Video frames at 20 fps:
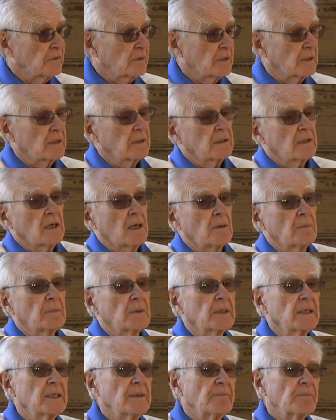for a
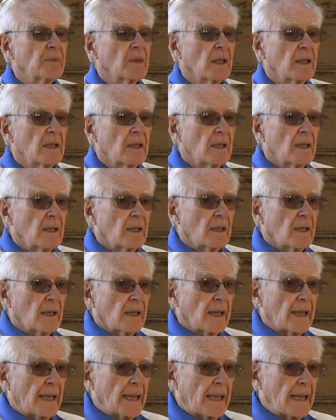company.
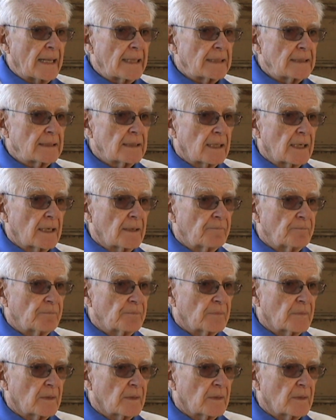And